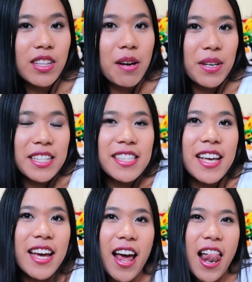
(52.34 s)
With that being
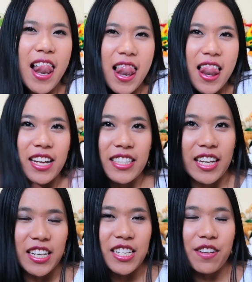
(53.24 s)
said, let's
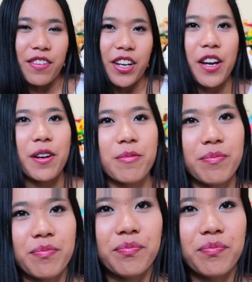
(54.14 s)
get into the video.